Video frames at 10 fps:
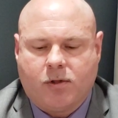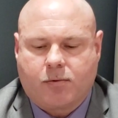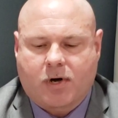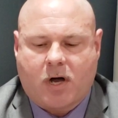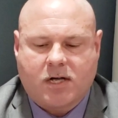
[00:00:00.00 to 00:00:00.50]
the
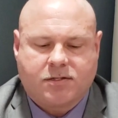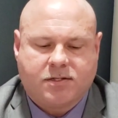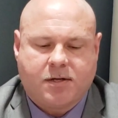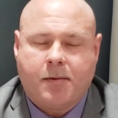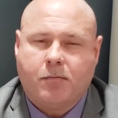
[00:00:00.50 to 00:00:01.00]

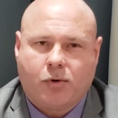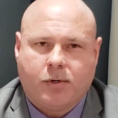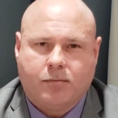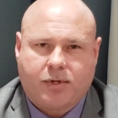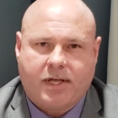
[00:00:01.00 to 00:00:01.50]
precautions that have been
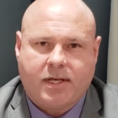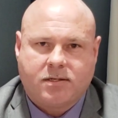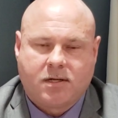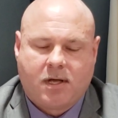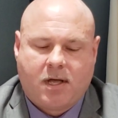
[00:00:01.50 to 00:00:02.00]
put in
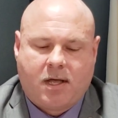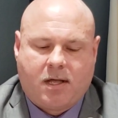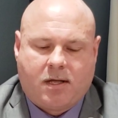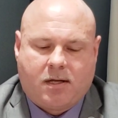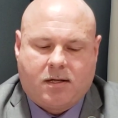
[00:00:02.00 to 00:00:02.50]
place
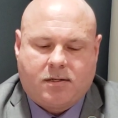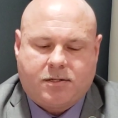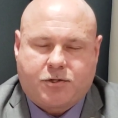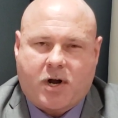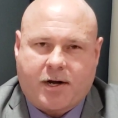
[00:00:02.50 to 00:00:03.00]

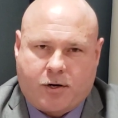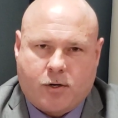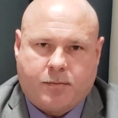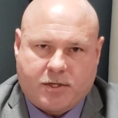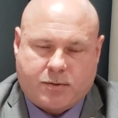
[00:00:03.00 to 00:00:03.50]
to try to
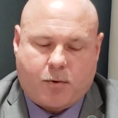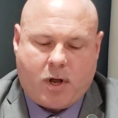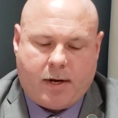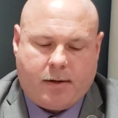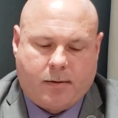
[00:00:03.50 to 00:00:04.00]
curb the
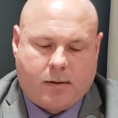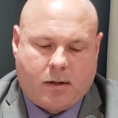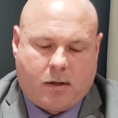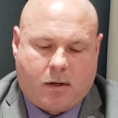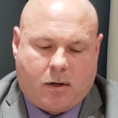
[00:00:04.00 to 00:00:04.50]
spread.
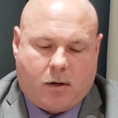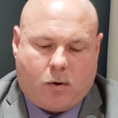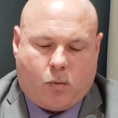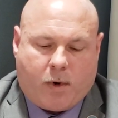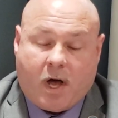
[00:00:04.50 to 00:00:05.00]

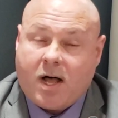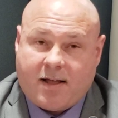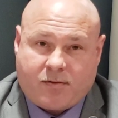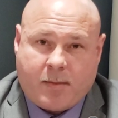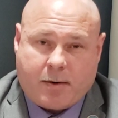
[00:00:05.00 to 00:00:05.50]
We all
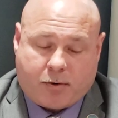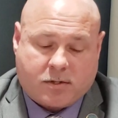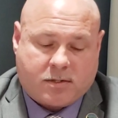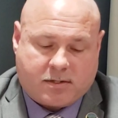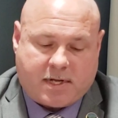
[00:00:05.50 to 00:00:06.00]
have to make
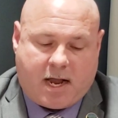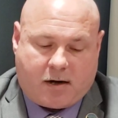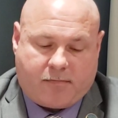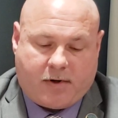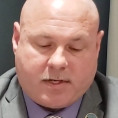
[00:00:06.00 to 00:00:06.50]
personal
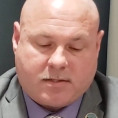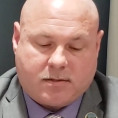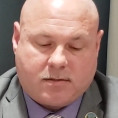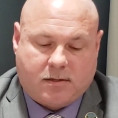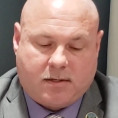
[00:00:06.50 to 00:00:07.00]

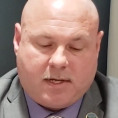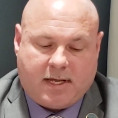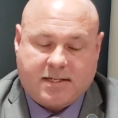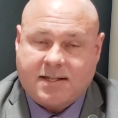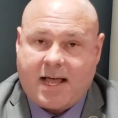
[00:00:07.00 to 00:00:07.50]
sacrifices.
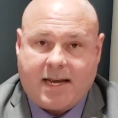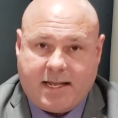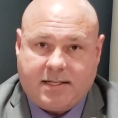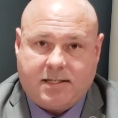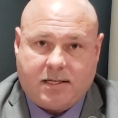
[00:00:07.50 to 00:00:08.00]
It's not
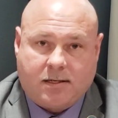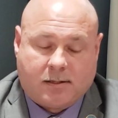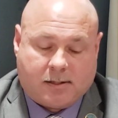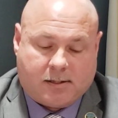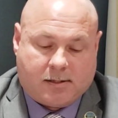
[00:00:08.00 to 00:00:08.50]
easy
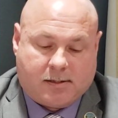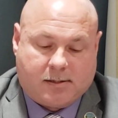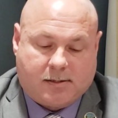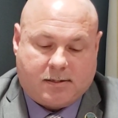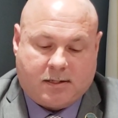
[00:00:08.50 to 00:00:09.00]

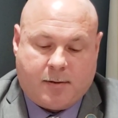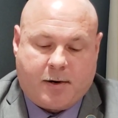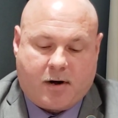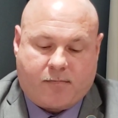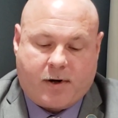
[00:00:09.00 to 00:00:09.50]
to
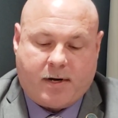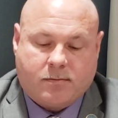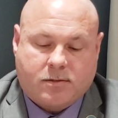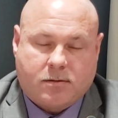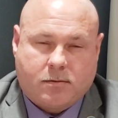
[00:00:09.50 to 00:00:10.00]
limit our
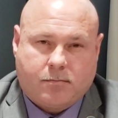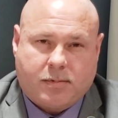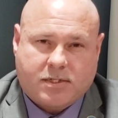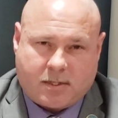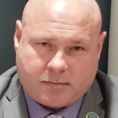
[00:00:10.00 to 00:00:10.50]
freedoms,
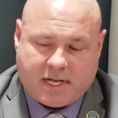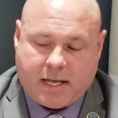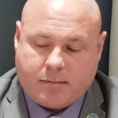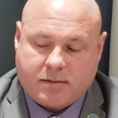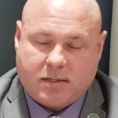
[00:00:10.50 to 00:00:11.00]
but
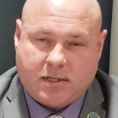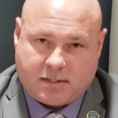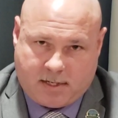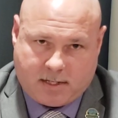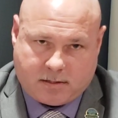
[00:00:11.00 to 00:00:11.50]
sometimes
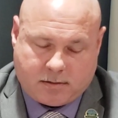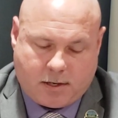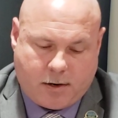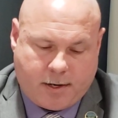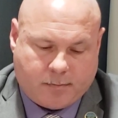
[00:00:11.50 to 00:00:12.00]
it's
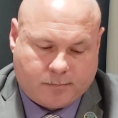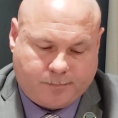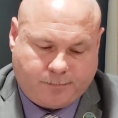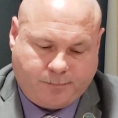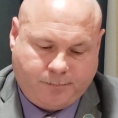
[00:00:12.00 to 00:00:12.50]
necessary.
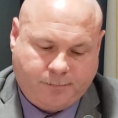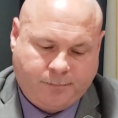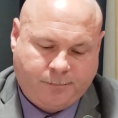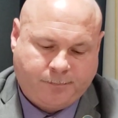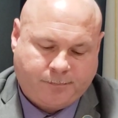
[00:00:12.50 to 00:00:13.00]

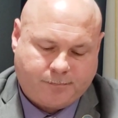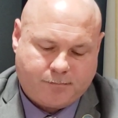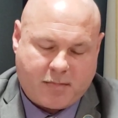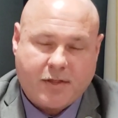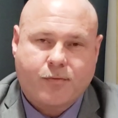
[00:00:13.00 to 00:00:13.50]

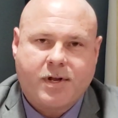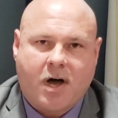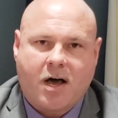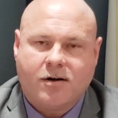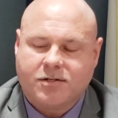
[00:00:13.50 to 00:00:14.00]
My 3
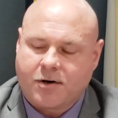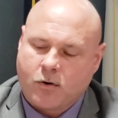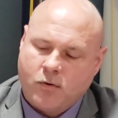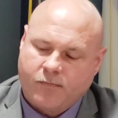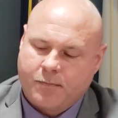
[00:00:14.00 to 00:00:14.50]
daughters that are
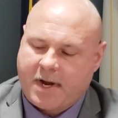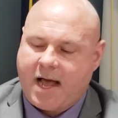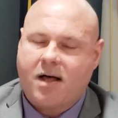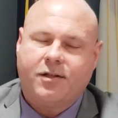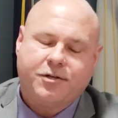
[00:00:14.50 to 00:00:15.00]
home from
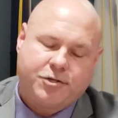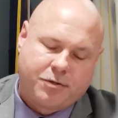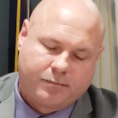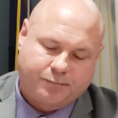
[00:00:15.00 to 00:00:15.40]
college